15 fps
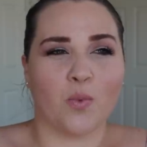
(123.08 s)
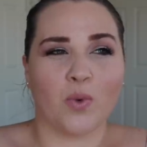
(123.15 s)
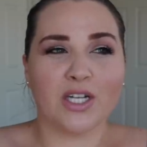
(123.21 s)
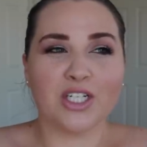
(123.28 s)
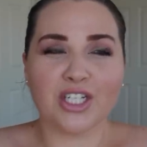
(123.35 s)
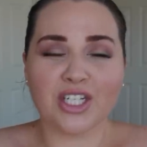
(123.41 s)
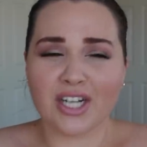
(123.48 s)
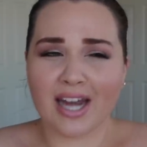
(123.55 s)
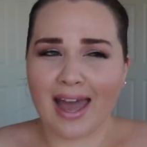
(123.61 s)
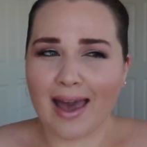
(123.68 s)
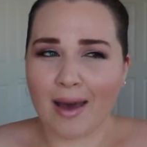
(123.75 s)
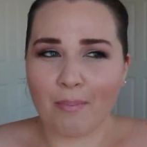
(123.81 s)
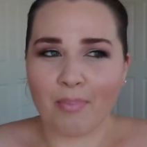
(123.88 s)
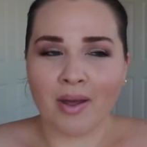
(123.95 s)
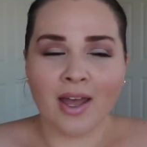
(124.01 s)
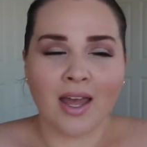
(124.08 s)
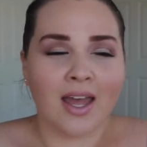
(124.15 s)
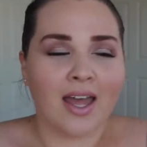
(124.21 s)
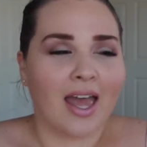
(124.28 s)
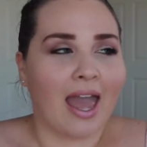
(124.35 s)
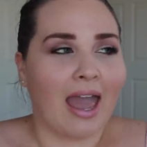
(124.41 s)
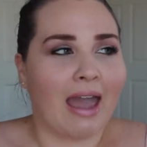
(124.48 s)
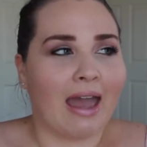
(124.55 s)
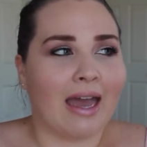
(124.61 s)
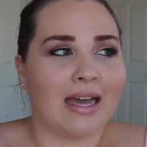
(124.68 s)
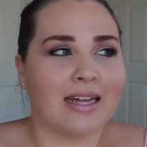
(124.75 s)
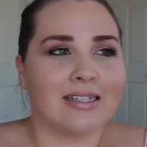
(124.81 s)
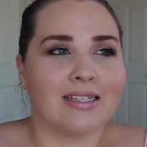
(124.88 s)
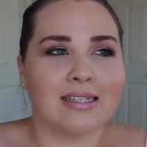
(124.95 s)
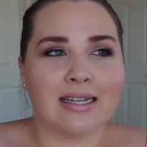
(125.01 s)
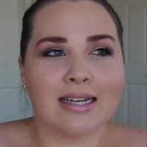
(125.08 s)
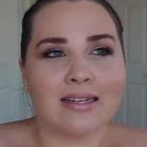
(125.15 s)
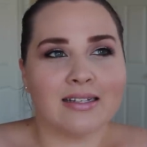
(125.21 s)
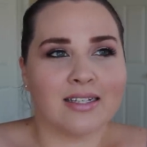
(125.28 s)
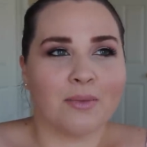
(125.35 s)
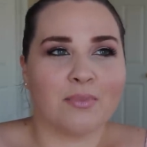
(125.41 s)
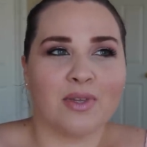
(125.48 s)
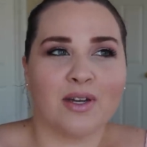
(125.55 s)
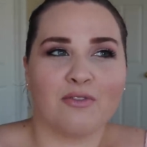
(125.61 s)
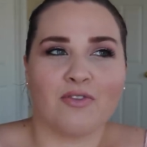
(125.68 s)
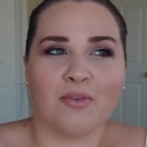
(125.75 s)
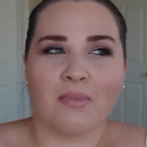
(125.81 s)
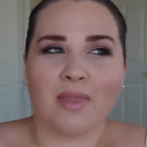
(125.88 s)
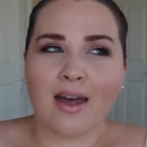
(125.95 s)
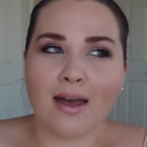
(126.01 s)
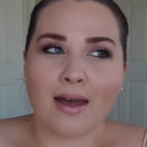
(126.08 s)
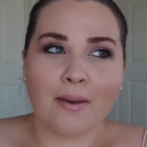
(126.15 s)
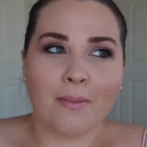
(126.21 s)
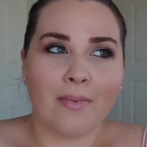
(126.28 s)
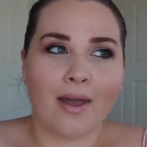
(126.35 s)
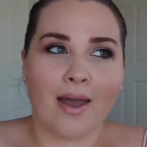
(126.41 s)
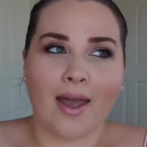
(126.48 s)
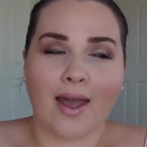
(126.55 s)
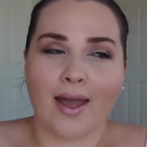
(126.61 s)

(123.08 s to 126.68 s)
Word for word: the Wish app and seeing something from them,